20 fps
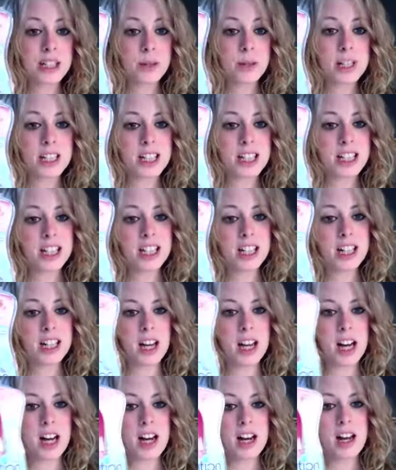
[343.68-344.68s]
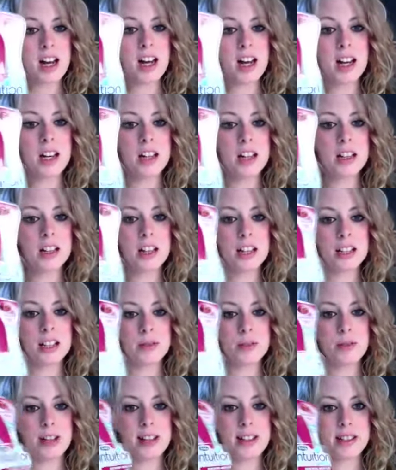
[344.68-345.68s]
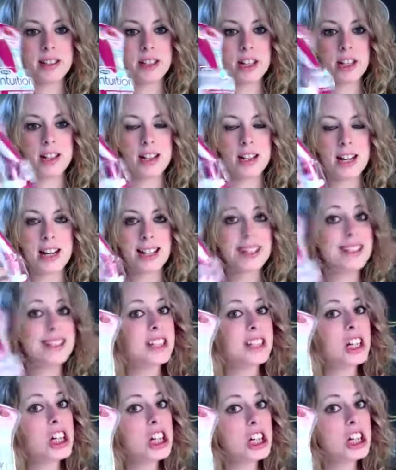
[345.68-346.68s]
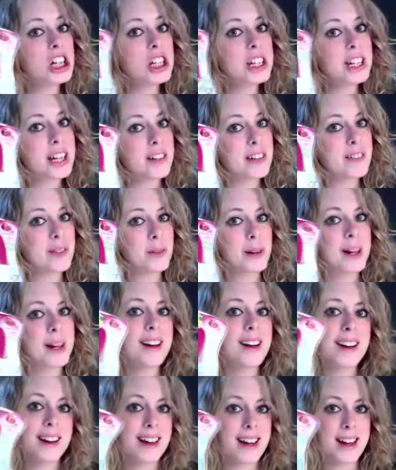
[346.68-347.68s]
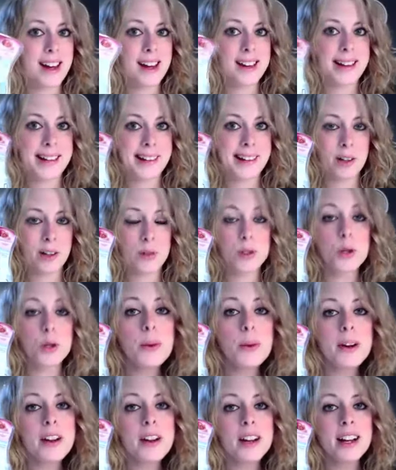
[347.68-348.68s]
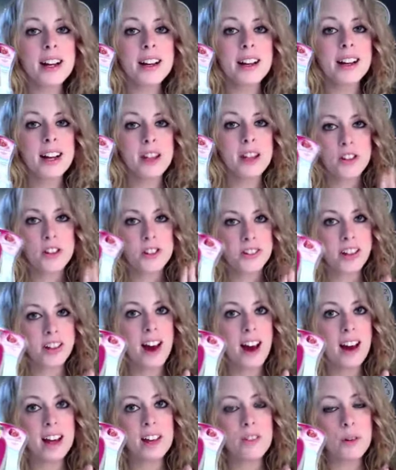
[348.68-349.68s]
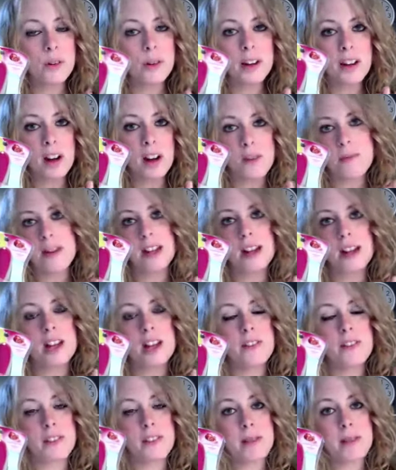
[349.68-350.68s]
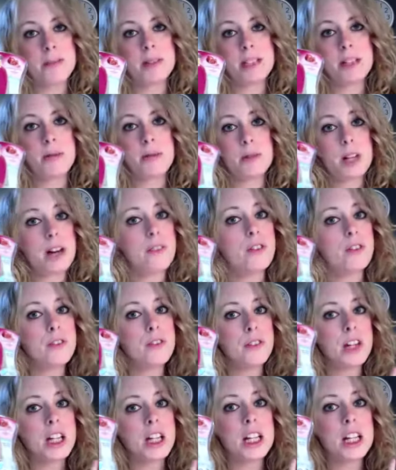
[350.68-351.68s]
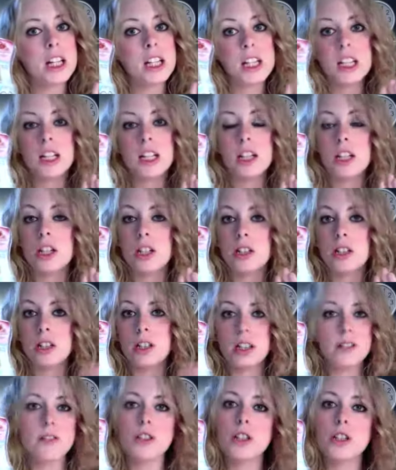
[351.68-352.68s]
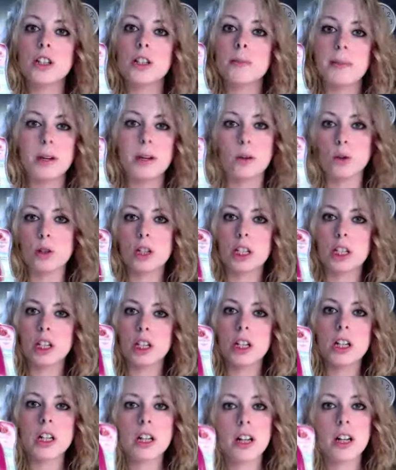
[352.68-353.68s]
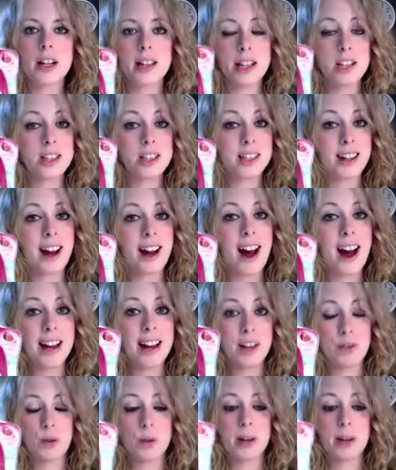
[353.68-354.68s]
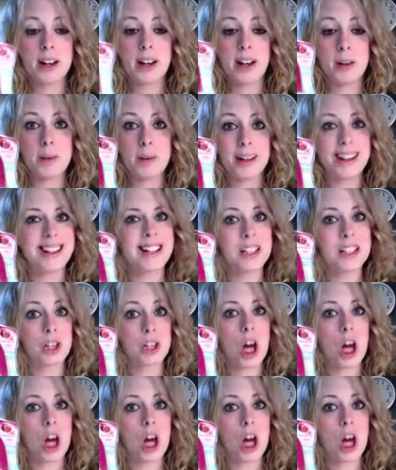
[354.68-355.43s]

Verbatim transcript: tuition and it's a razor and it's a girly giveaway again I know don't worry there's a guy giveaway coming if Amazon would ever freaking deliver my order there's a guy giveaway coming and it's